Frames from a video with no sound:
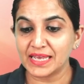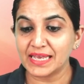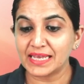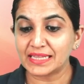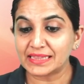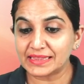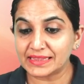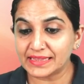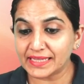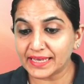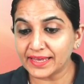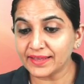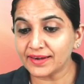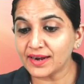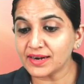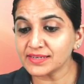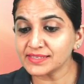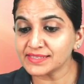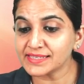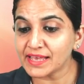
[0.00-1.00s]
There
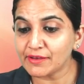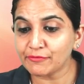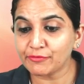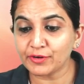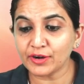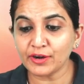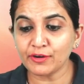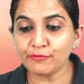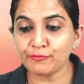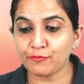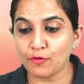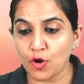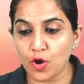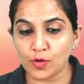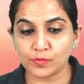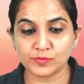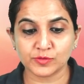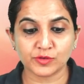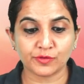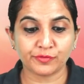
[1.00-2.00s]
are several
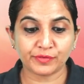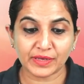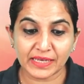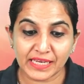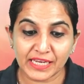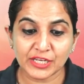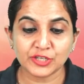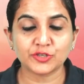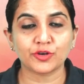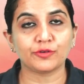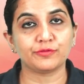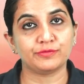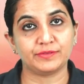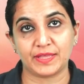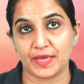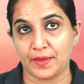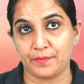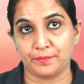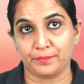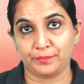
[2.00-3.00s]
forms of each of
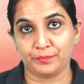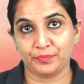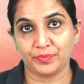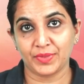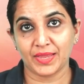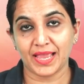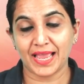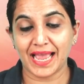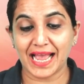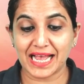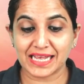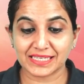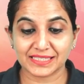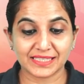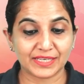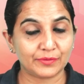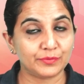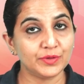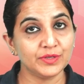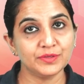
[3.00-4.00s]
them as
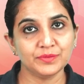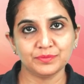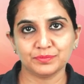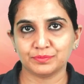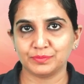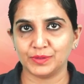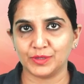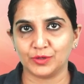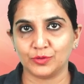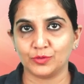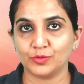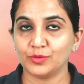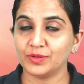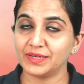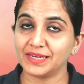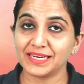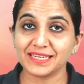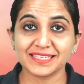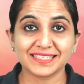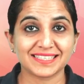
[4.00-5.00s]
given below.
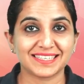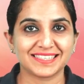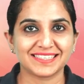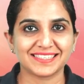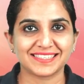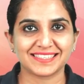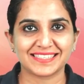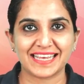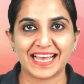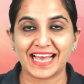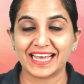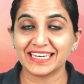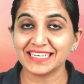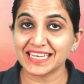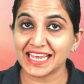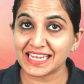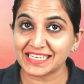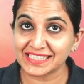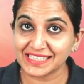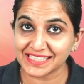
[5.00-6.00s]
Let us understand
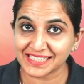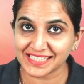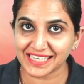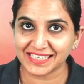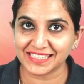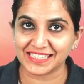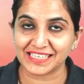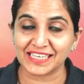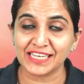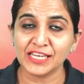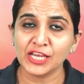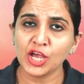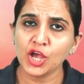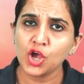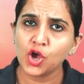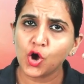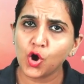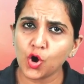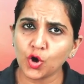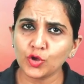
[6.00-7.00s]
and study
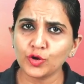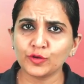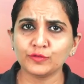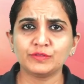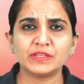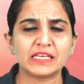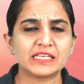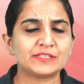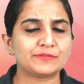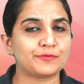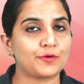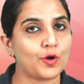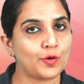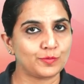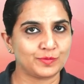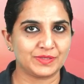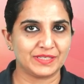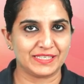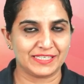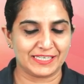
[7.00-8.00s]
all of these
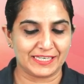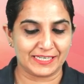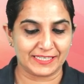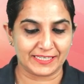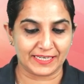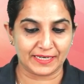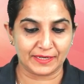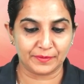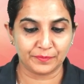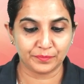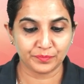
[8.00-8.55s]
forms in detail.